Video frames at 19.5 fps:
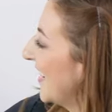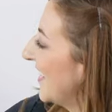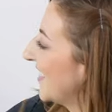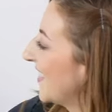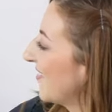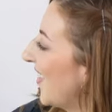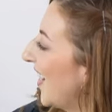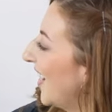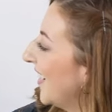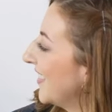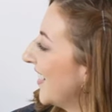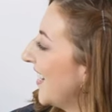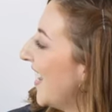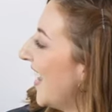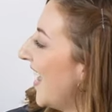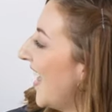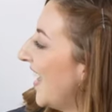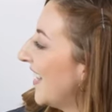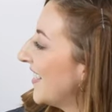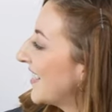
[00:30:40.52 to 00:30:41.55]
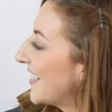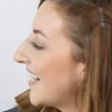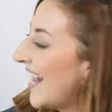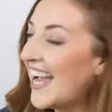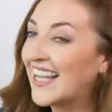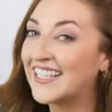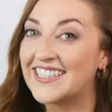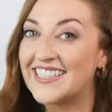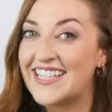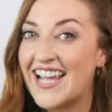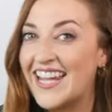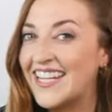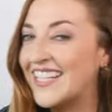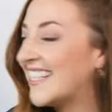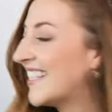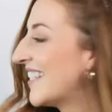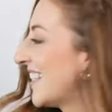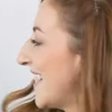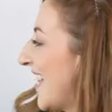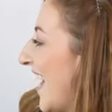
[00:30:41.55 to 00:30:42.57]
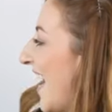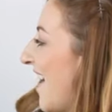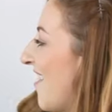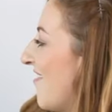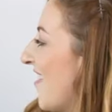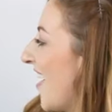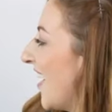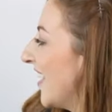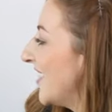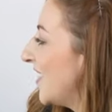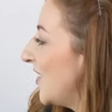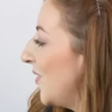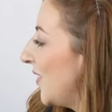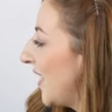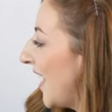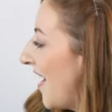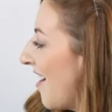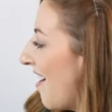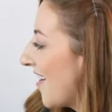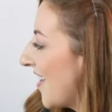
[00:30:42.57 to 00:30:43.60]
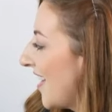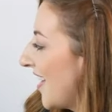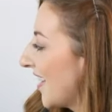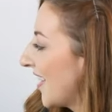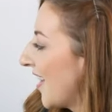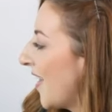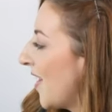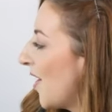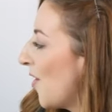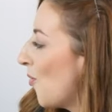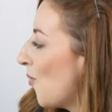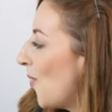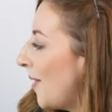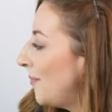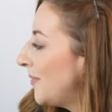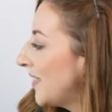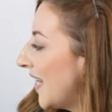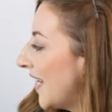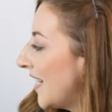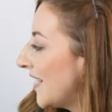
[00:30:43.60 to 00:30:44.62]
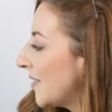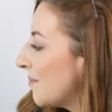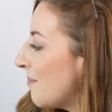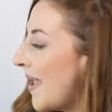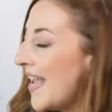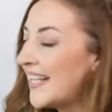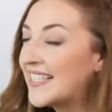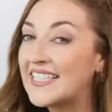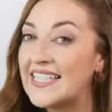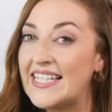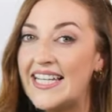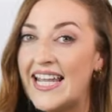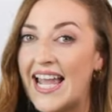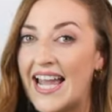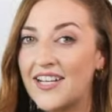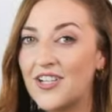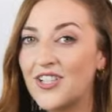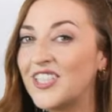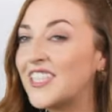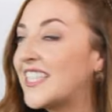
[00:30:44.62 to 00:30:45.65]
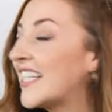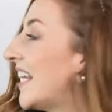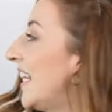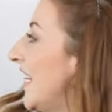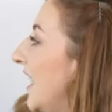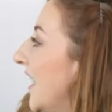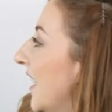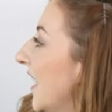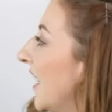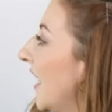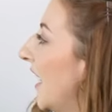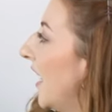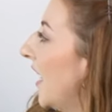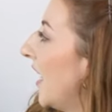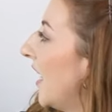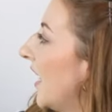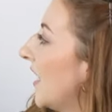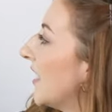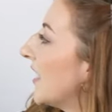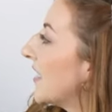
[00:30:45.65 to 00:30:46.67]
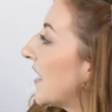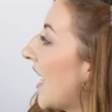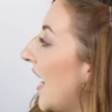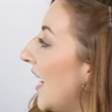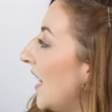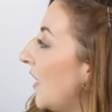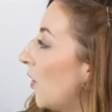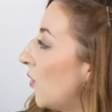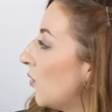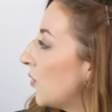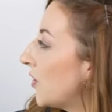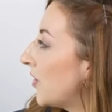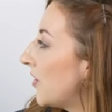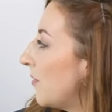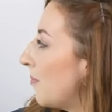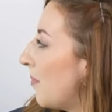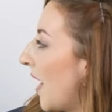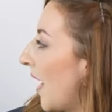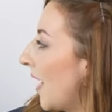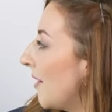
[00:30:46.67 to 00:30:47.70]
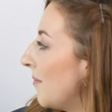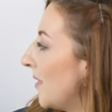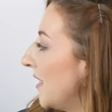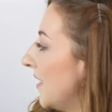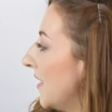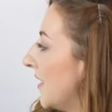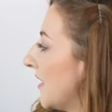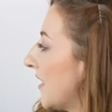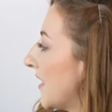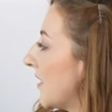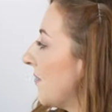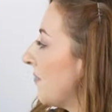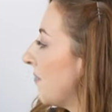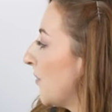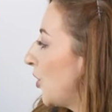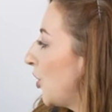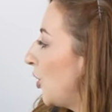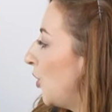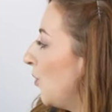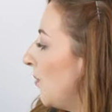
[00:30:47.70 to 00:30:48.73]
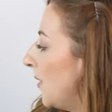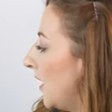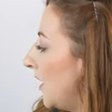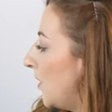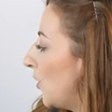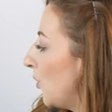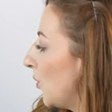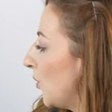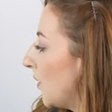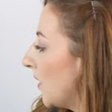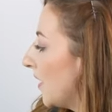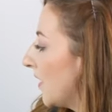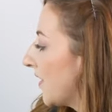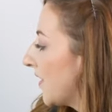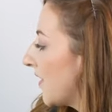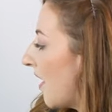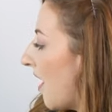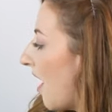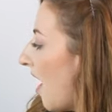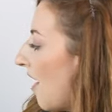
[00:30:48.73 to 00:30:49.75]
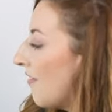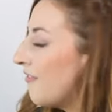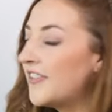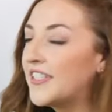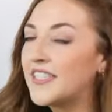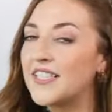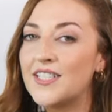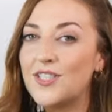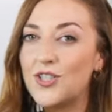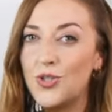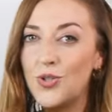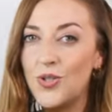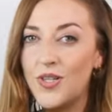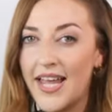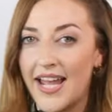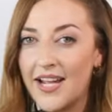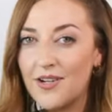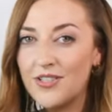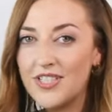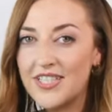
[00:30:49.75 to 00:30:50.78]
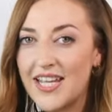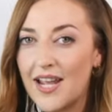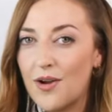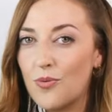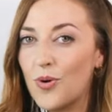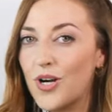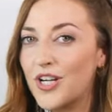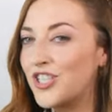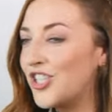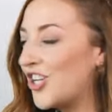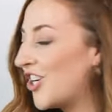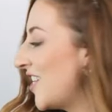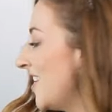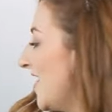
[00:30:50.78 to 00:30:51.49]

Smart. Slack channels are too chaotic. Website is messy and unclear. Siloed departments. Too many tools. Office is too loud to get work done.